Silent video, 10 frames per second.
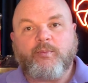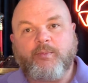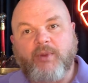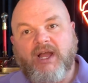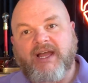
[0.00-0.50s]

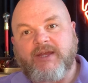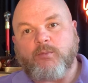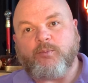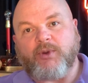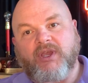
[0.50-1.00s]
But
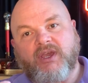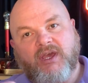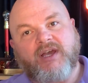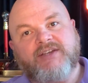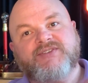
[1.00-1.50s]

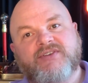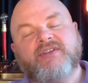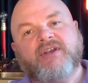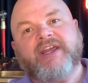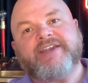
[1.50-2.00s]
because of
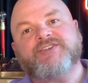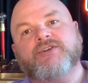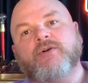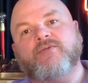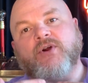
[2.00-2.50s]
the
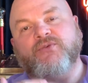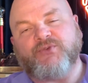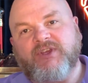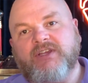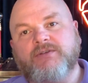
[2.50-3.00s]
nature of our
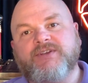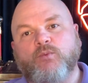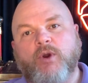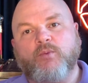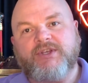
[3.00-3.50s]
field and
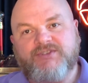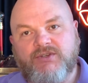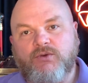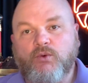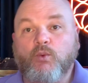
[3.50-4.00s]
what we
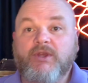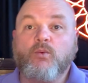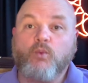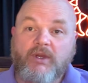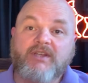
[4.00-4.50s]
do, we
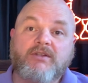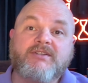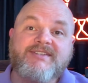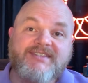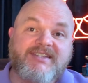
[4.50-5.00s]
will
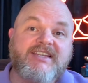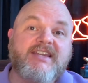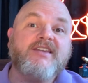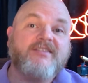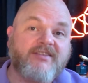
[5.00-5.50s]

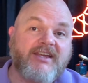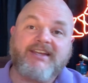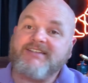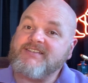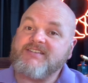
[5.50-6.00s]
see
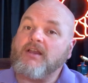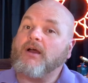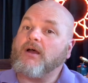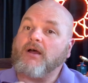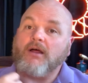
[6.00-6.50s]
things
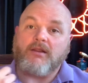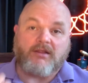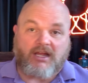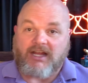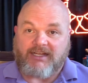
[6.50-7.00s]
a
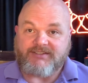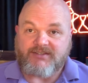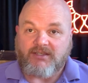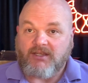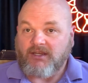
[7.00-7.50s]
lot
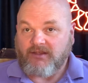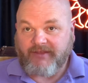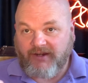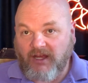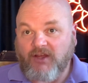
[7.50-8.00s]

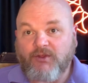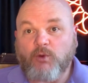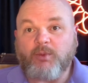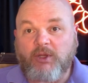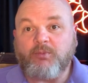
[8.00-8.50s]
that other
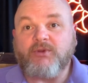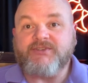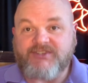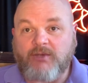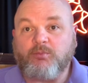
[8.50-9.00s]
people
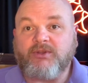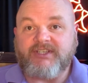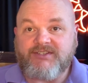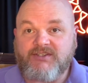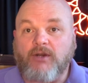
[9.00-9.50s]

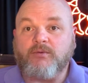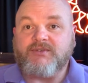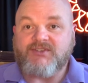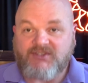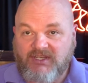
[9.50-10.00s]
simply don't
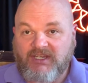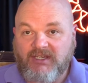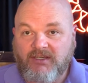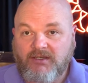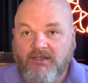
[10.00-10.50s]

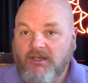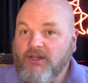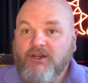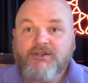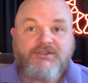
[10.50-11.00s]
see.
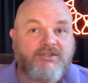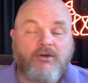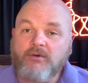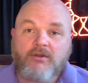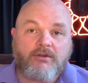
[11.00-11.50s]

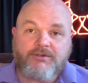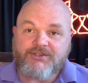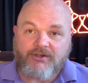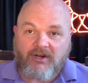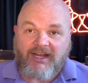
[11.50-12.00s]
Don't close
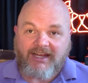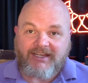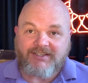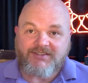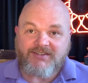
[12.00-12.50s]
your
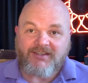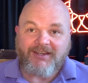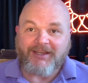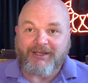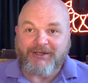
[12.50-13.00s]
eyes
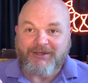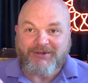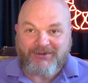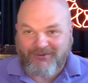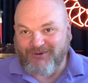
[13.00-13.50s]
and
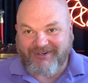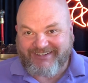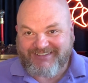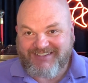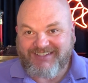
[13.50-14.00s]
ignore
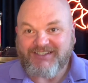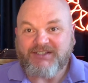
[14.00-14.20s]
it.